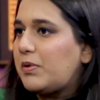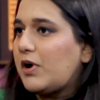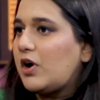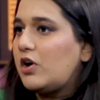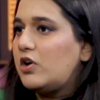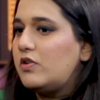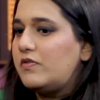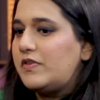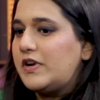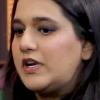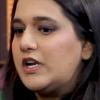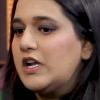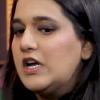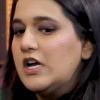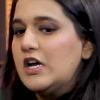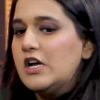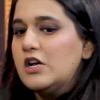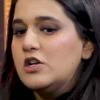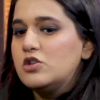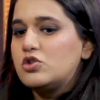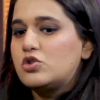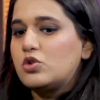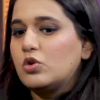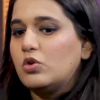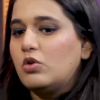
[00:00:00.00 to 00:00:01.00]
part of it.
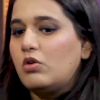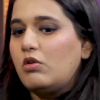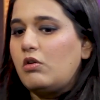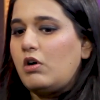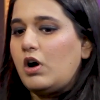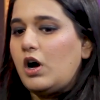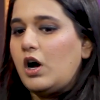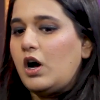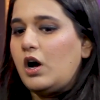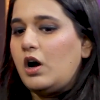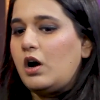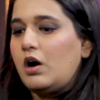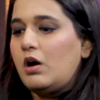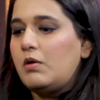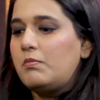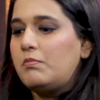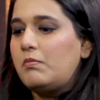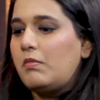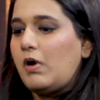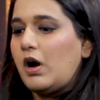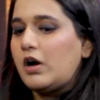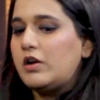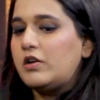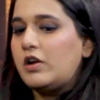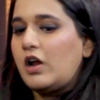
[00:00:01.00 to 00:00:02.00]
So
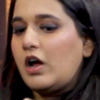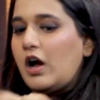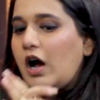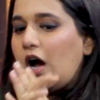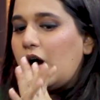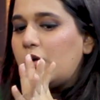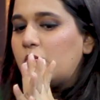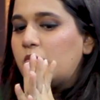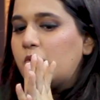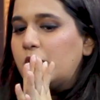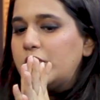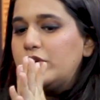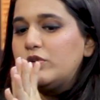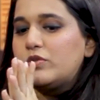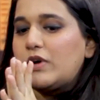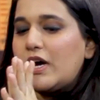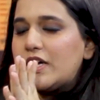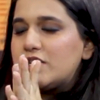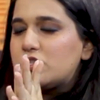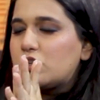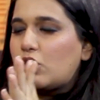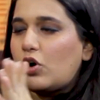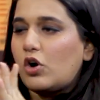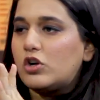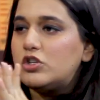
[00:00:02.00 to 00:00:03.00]
were you
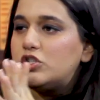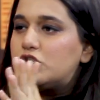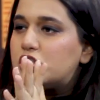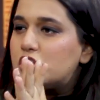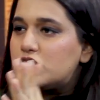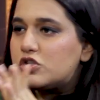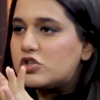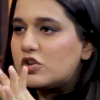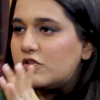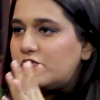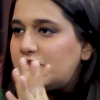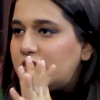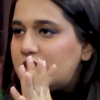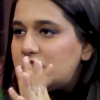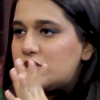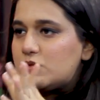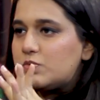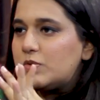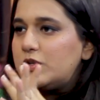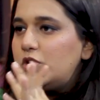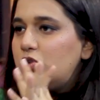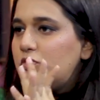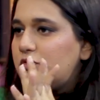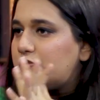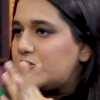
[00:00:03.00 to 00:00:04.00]
guys conscious of this
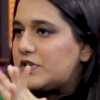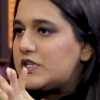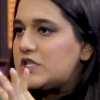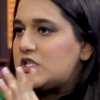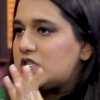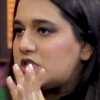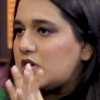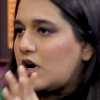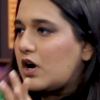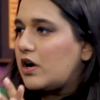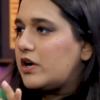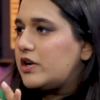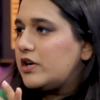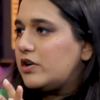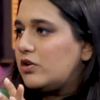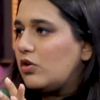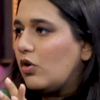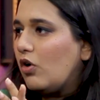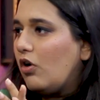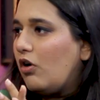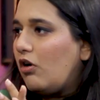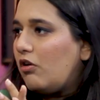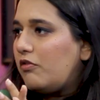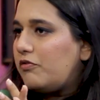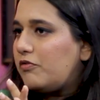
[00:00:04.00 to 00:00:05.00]
when you first started
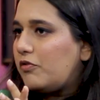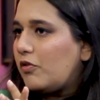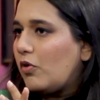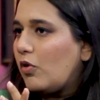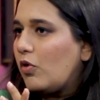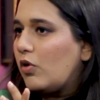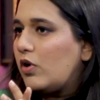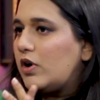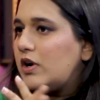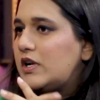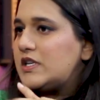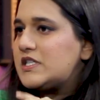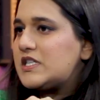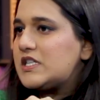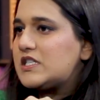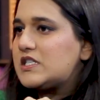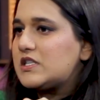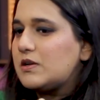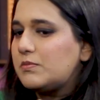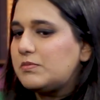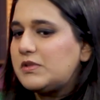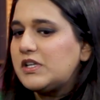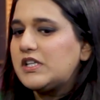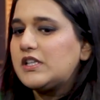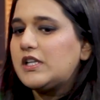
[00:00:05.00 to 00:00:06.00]
off? Or is it
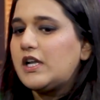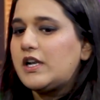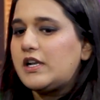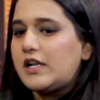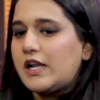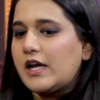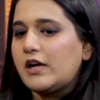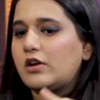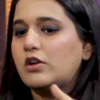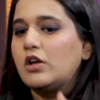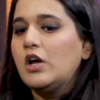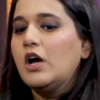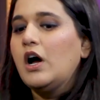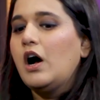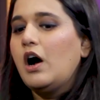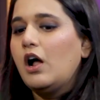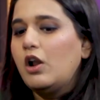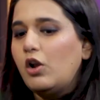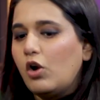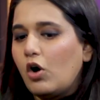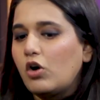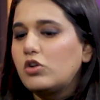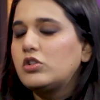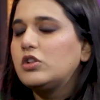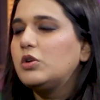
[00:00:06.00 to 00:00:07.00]
something that like
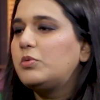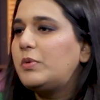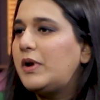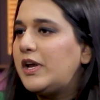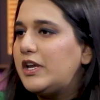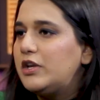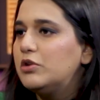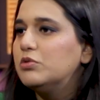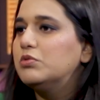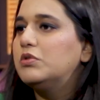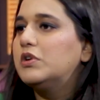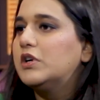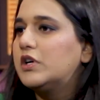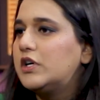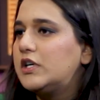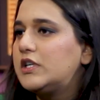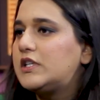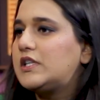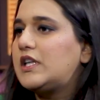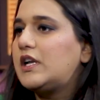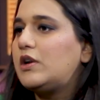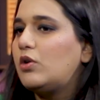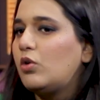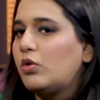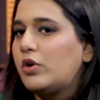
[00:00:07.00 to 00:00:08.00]
along the way you
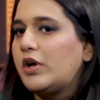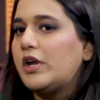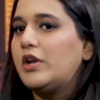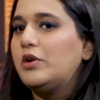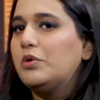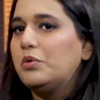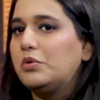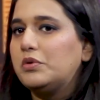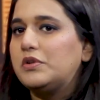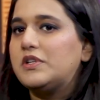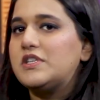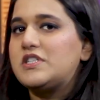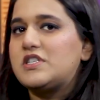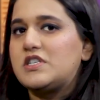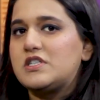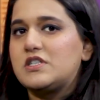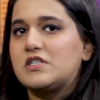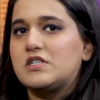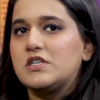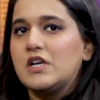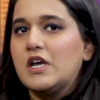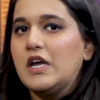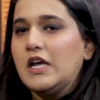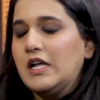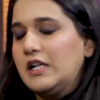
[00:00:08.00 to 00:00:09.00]
learned that, okay, no, this
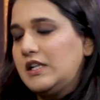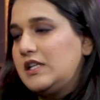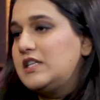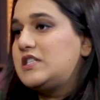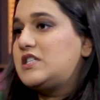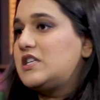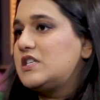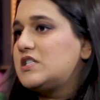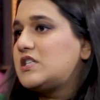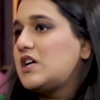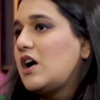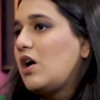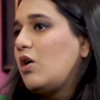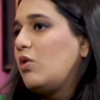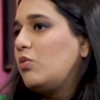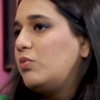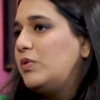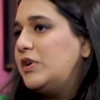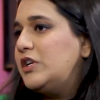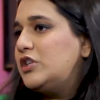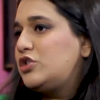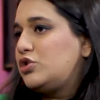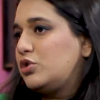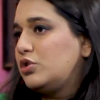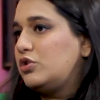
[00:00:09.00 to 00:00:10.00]
is how
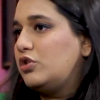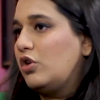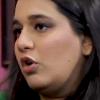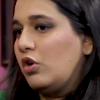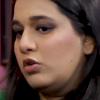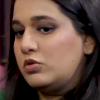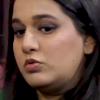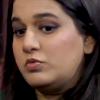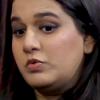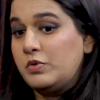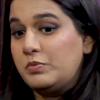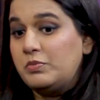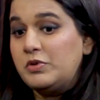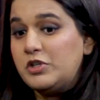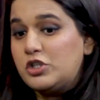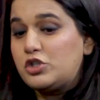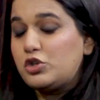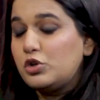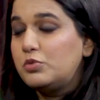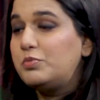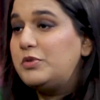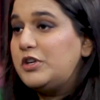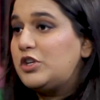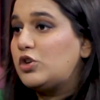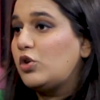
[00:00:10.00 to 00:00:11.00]
we
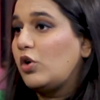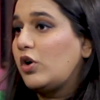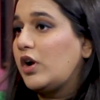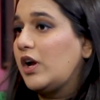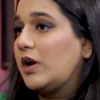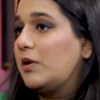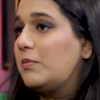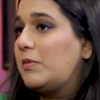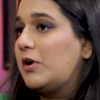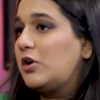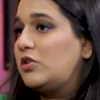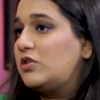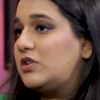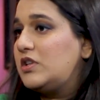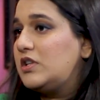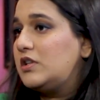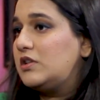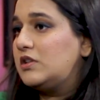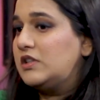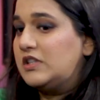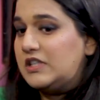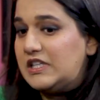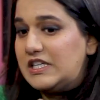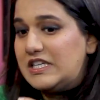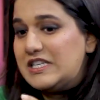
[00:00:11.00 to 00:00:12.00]
should be talking about
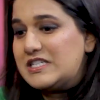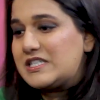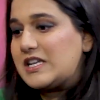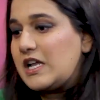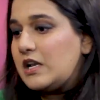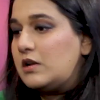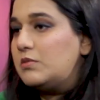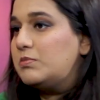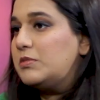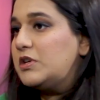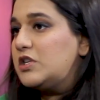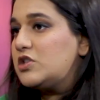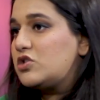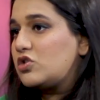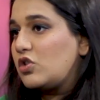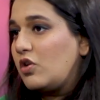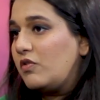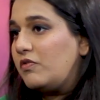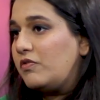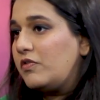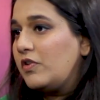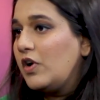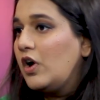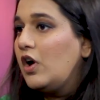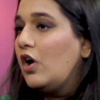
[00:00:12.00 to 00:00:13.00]
these elements
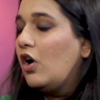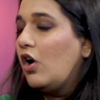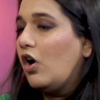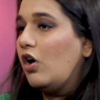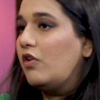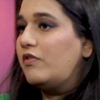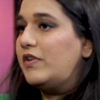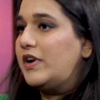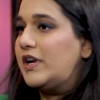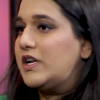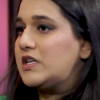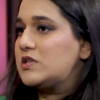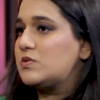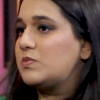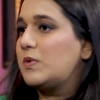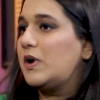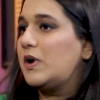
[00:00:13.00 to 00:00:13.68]
of it as